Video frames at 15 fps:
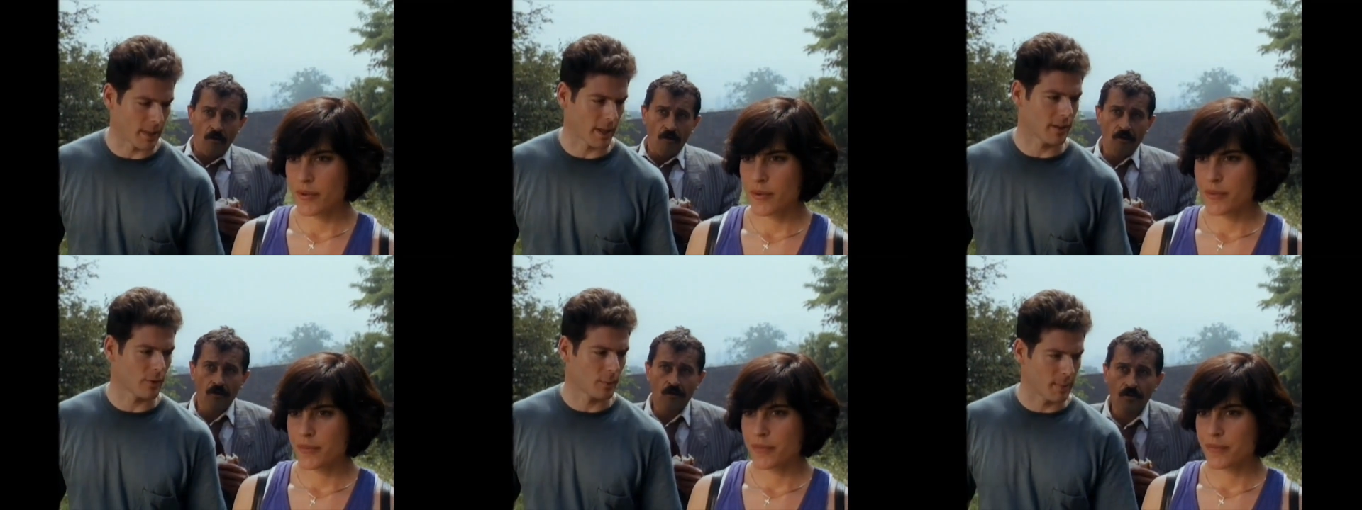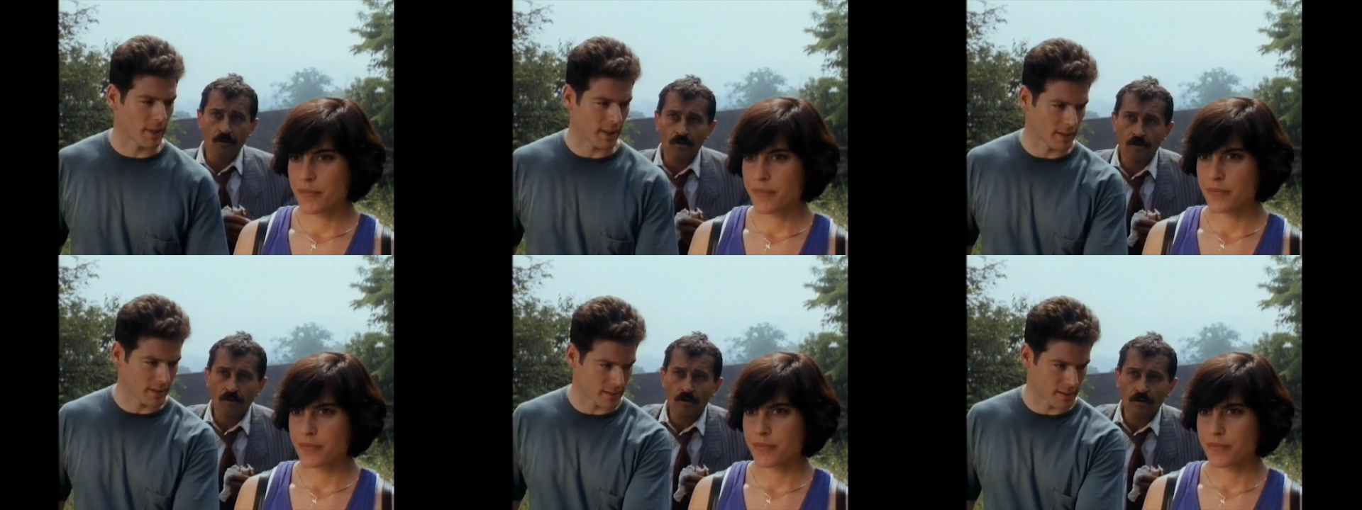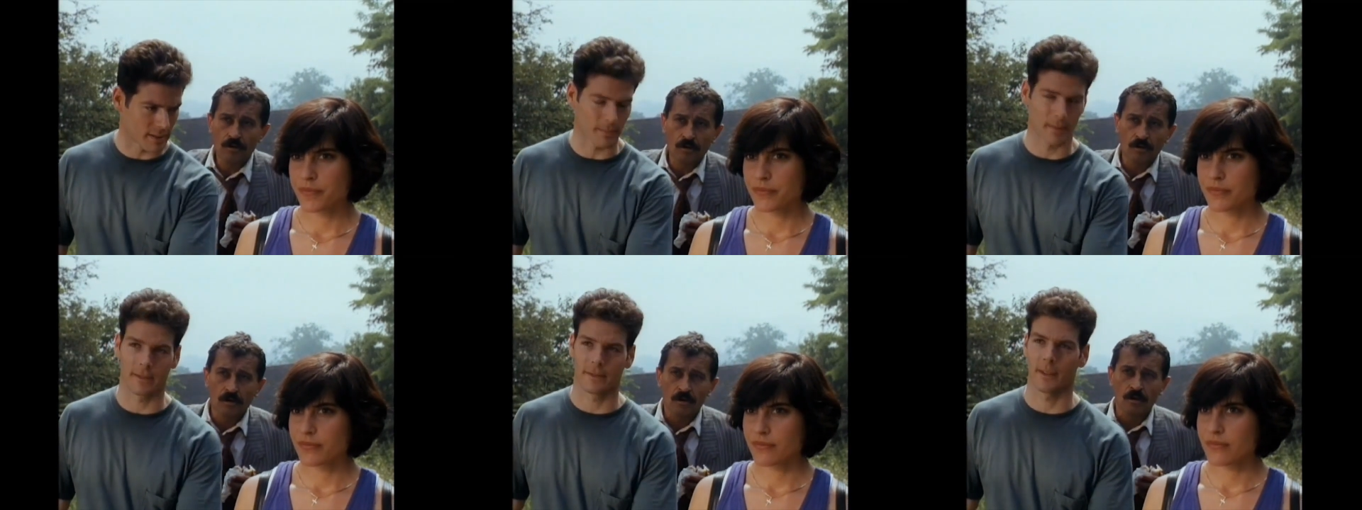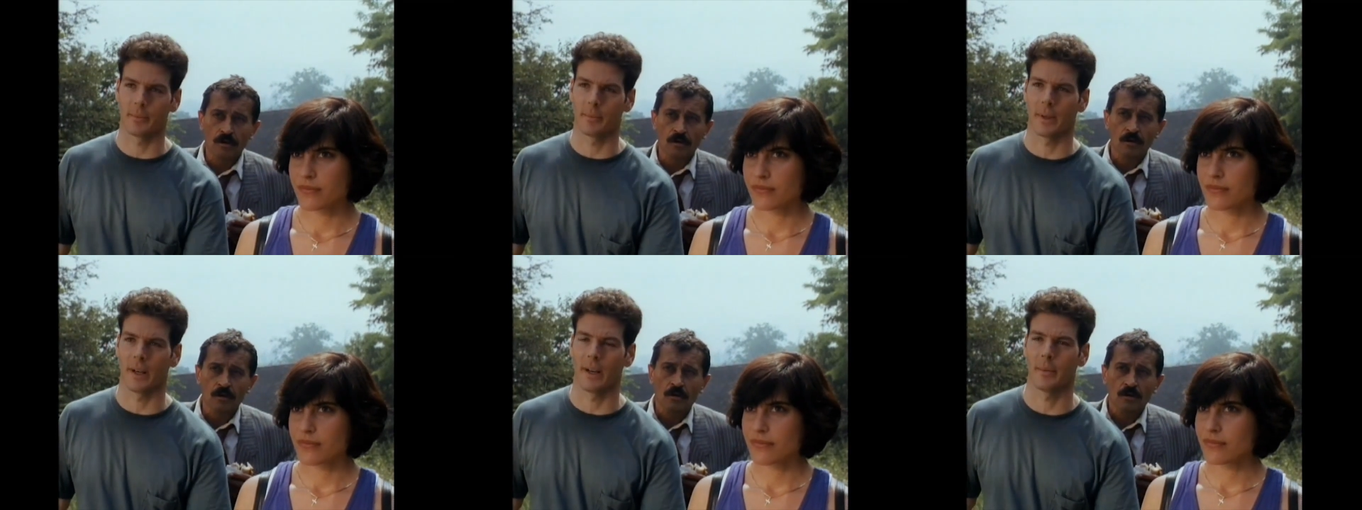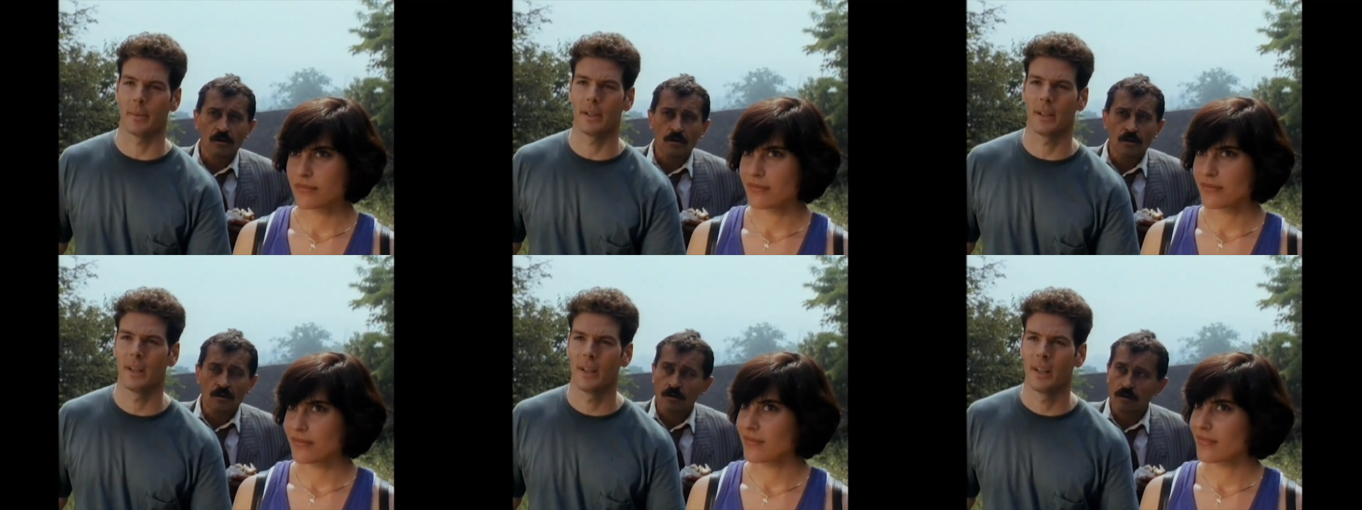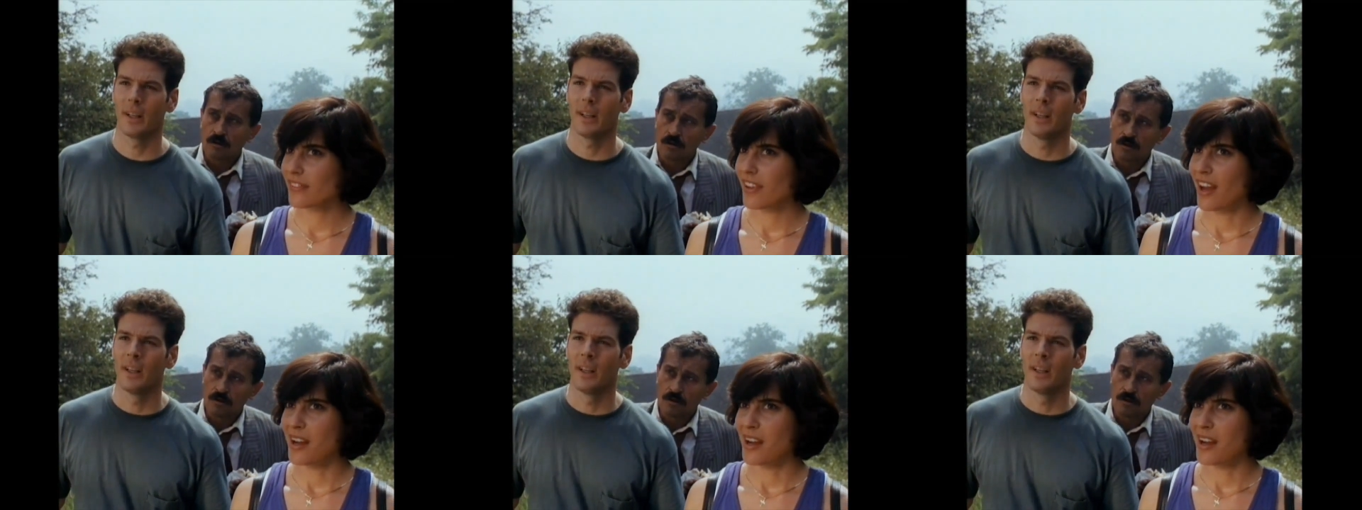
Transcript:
Speaker 1: Is this Subspecies three?